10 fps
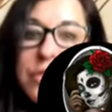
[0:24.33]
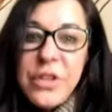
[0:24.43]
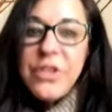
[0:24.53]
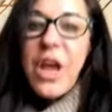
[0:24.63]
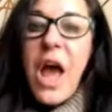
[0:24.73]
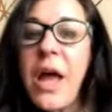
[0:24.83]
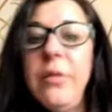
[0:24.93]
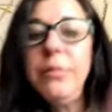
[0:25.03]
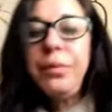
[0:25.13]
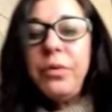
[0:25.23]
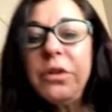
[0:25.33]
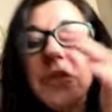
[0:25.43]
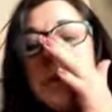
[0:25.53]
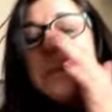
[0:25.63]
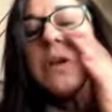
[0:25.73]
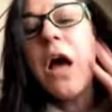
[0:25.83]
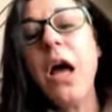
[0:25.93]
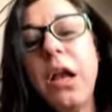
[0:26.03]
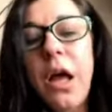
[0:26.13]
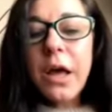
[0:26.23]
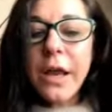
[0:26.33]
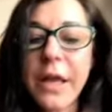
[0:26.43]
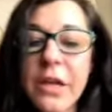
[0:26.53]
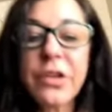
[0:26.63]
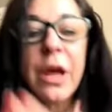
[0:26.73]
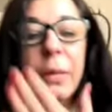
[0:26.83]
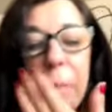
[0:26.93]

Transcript: in the chat, put ones in the chat. I got to cash out,